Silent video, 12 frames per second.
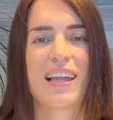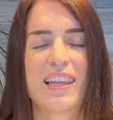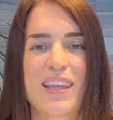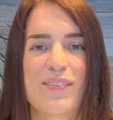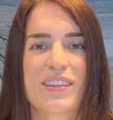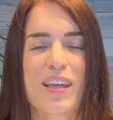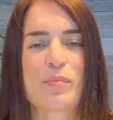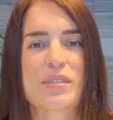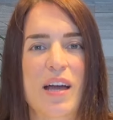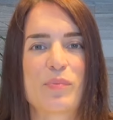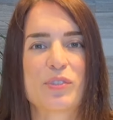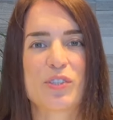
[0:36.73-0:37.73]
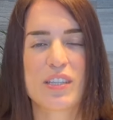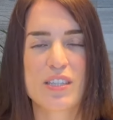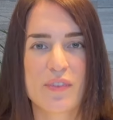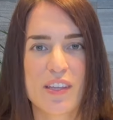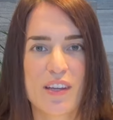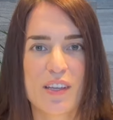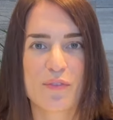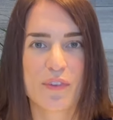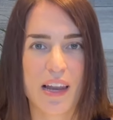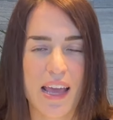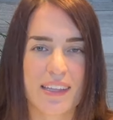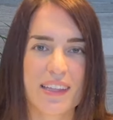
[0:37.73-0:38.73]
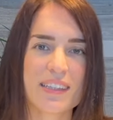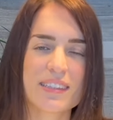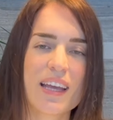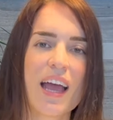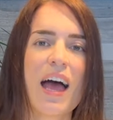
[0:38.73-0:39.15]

Leave a thumbs up to this video if you liked it,